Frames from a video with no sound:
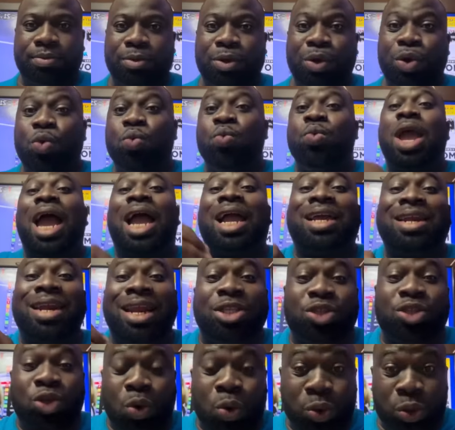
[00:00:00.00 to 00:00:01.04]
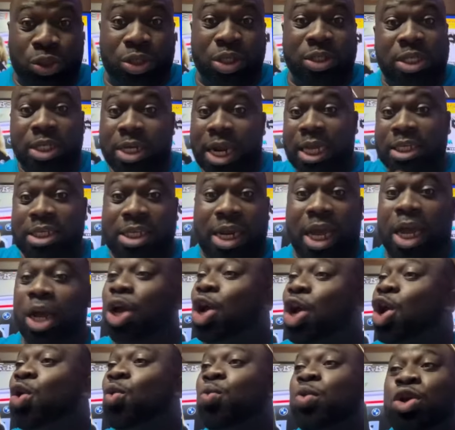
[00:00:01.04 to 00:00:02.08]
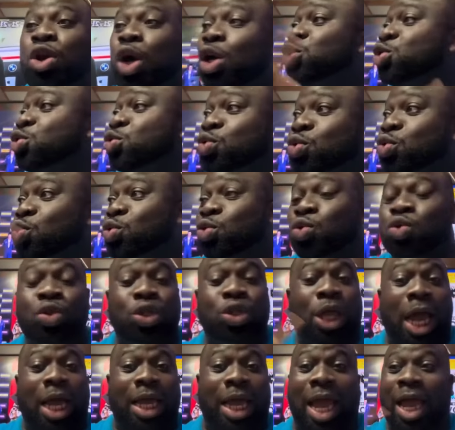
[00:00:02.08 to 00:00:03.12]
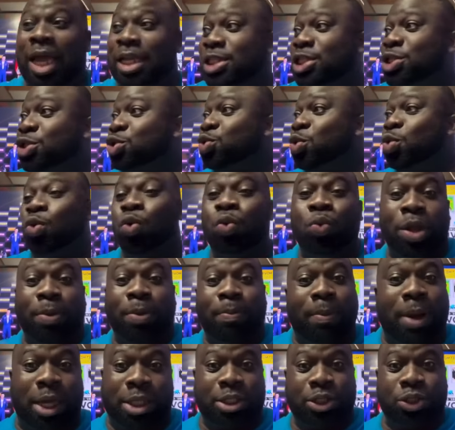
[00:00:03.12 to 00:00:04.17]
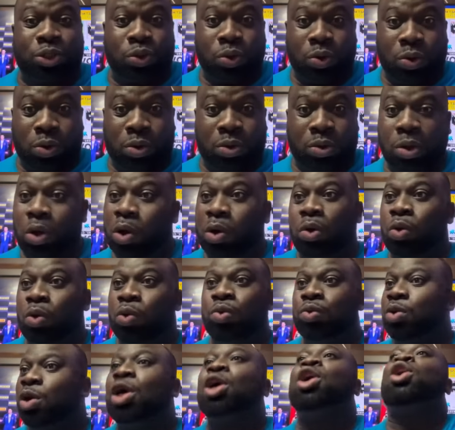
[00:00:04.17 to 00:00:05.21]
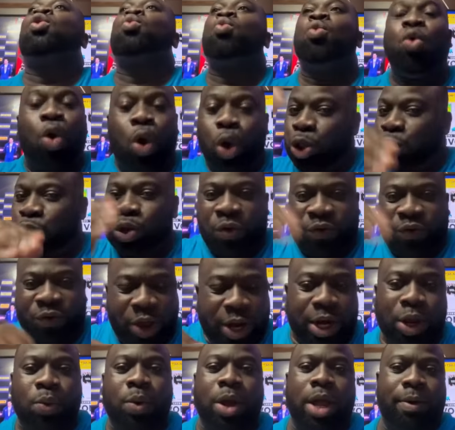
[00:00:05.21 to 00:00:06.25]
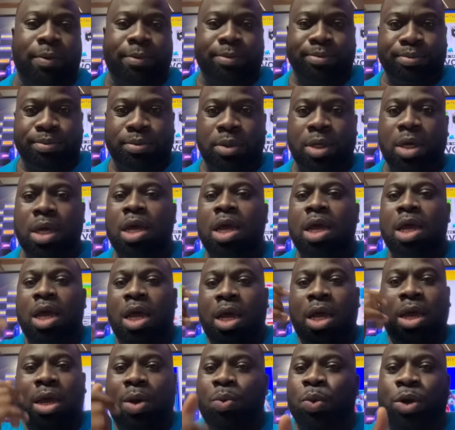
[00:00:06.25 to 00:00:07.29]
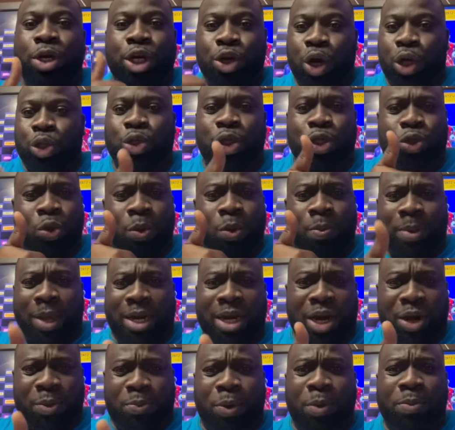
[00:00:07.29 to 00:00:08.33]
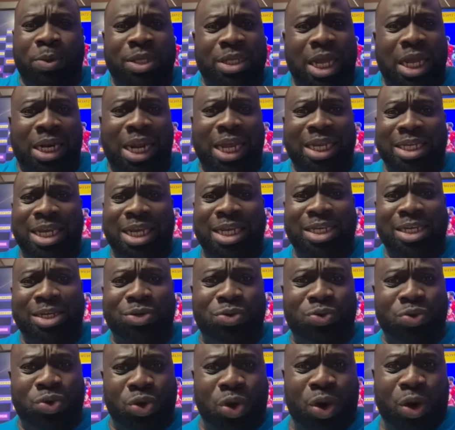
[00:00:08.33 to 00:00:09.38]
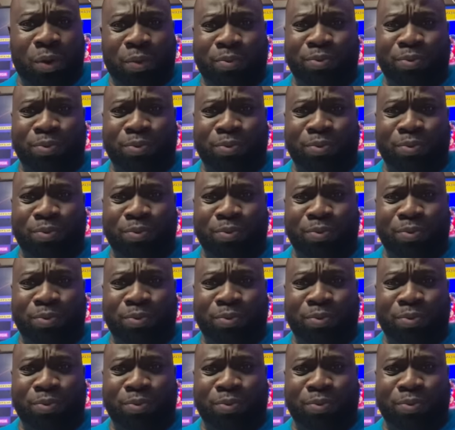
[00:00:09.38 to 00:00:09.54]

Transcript: We are great hosts. You see, Nigeria, we don't do dark arts to win matches. So no, we host you very well. We did not do it to Benin Republic that landed in New York.